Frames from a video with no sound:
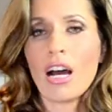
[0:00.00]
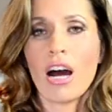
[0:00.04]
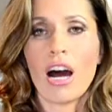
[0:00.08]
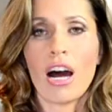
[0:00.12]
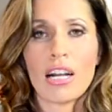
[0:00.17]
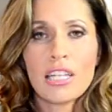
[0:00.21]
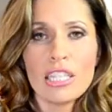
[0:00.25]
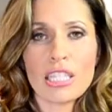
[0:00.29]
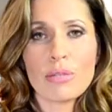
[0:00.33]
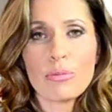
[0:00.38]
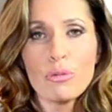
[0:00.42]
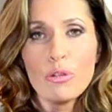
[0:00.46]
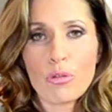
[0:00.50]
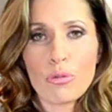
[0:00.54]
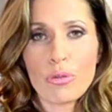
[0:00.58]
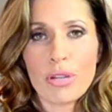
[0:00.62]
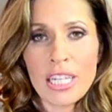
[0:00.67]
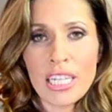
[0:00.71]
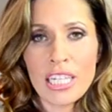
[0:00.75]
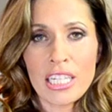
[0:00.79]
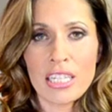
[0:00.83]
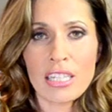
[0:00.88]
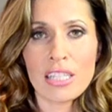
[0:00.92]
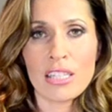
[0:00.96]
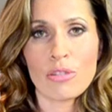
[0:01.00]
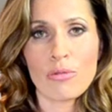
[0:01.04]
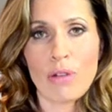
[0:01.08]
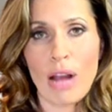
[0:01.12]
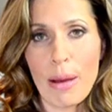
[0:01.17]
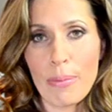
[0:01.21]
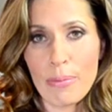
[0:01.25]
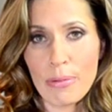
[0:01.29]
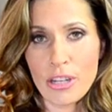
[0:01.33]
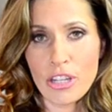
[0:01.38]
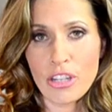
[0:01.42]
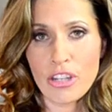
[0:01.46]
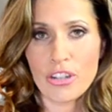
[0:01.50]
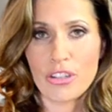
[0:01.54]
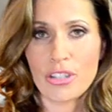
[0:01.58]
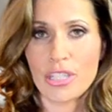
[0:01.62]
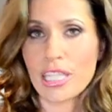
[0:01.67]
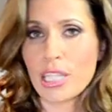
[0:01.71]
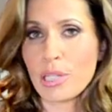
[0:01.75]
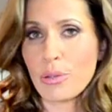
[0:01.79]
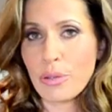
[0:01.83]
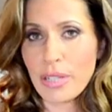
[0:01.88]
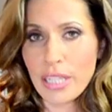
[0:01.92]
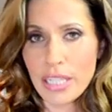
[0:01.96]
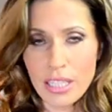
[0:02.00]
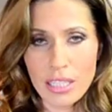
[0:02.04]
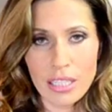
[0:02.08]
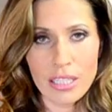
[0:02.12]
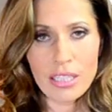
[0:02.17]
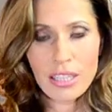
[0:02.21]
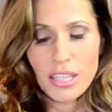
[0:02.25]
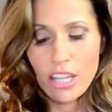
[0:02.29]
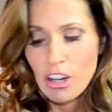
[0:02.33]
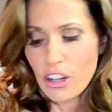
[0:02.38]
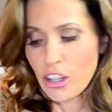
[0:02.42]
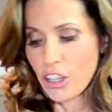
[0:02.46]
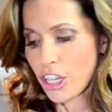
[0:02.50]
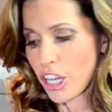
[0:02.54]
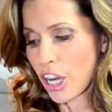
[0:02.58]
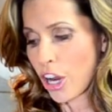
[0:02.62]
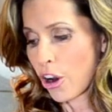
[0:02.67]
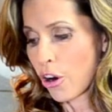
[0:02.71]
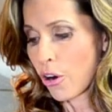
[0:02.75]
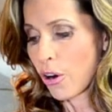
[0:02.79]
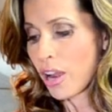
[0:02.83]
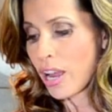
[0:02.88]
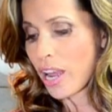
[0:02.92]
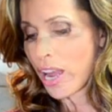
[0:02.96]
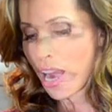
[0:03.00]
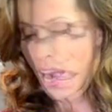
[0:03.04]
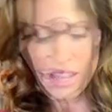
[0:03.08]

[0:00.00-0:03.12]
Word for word: on some greens, wrap it in your seaweed, there you go.